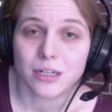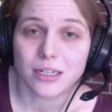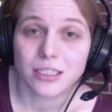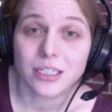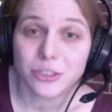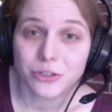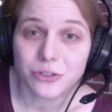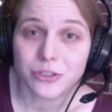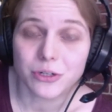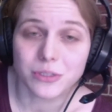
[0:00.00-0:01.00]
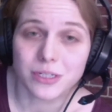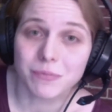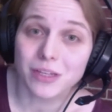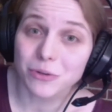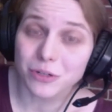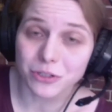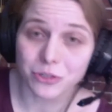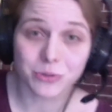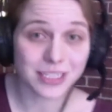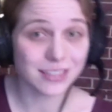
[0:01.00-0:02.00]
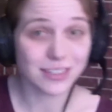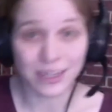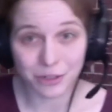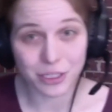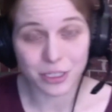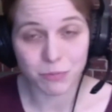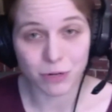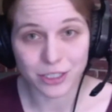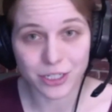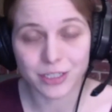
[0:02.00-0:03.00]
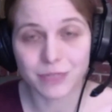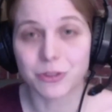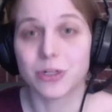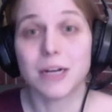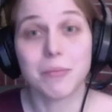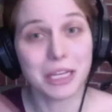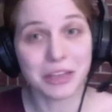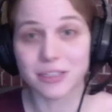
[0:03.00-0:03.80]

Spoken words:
teachers, so something you can do to extend this project, if you're trying to make this,